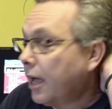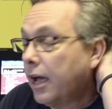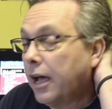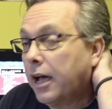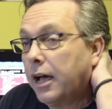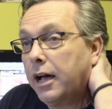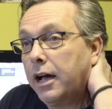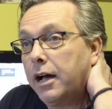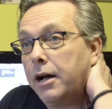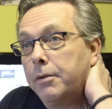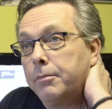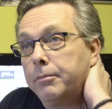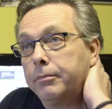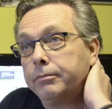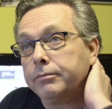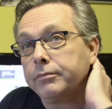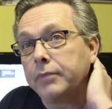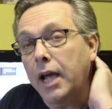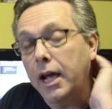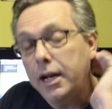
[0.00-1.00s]

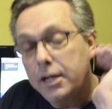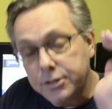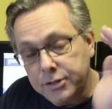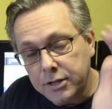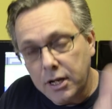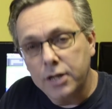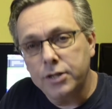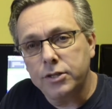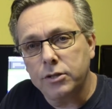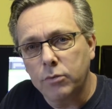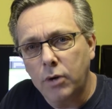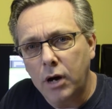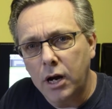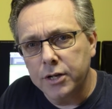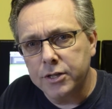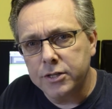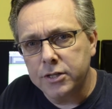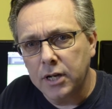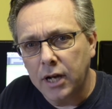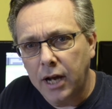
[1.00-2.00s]
And it's nice to
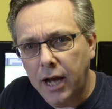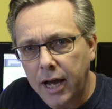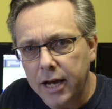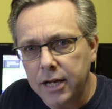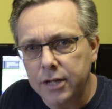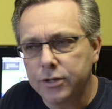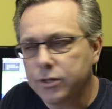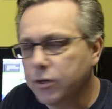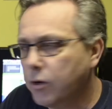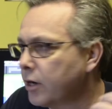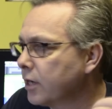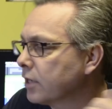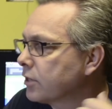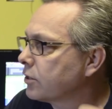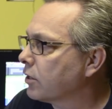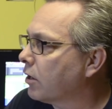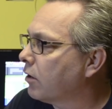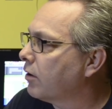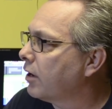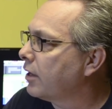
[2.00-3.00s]
watch. I enjoy it.
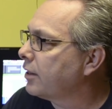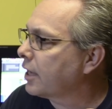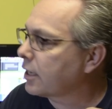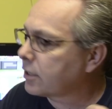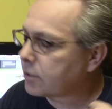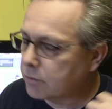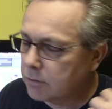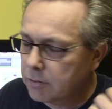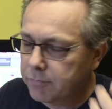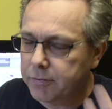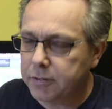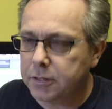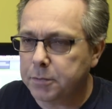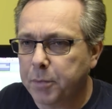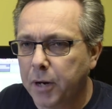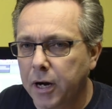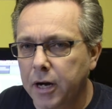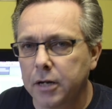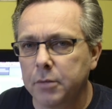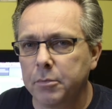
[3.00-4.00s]
So that sort of
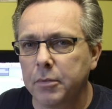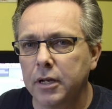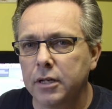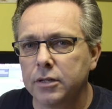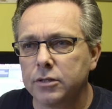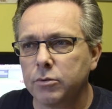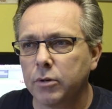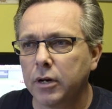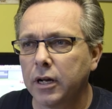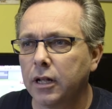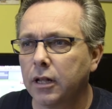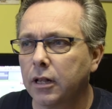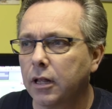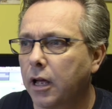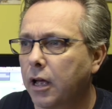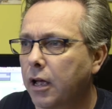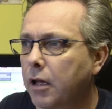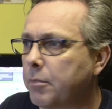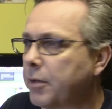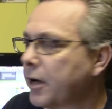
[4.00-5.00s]
inspired me as
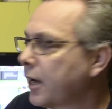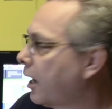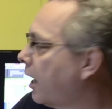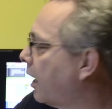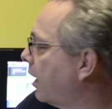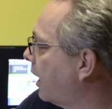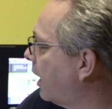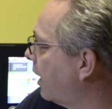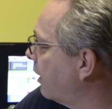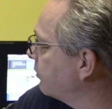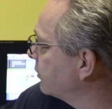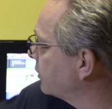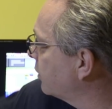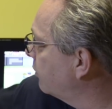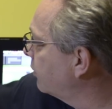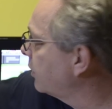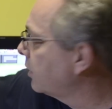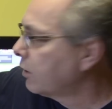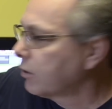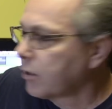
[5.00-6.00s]
well, but I was
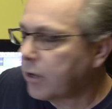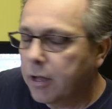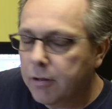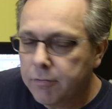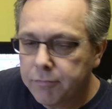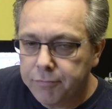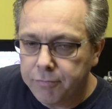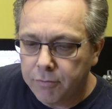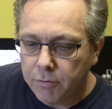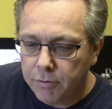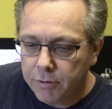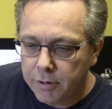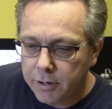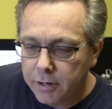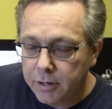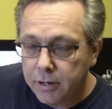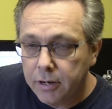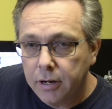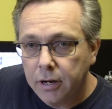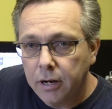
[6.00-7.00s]
already looking
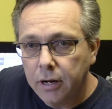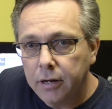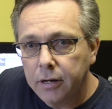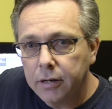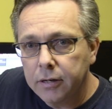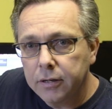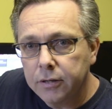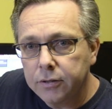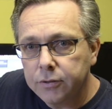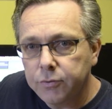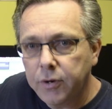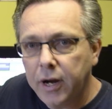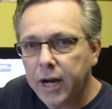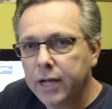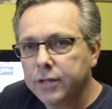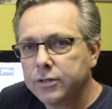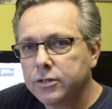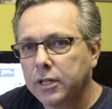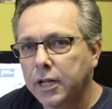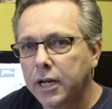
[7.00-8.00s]
for
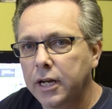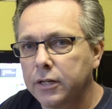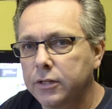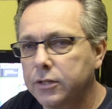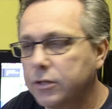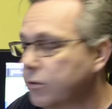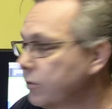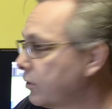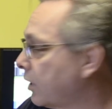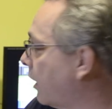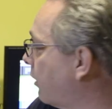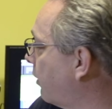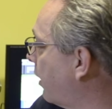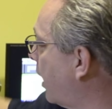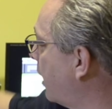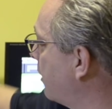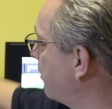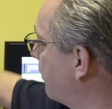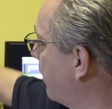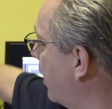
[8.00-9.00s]
Dragon's Lair 2. Now,
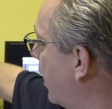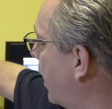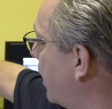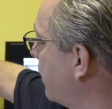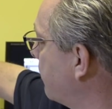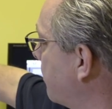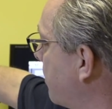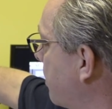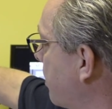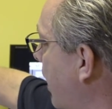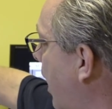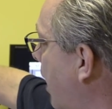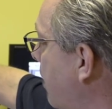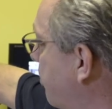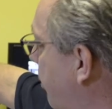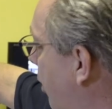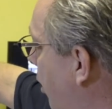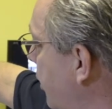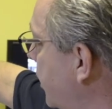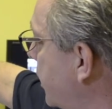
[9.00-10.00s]
I
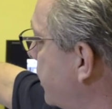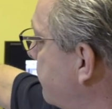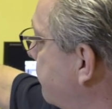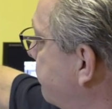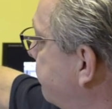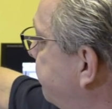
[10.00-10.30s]
bought it,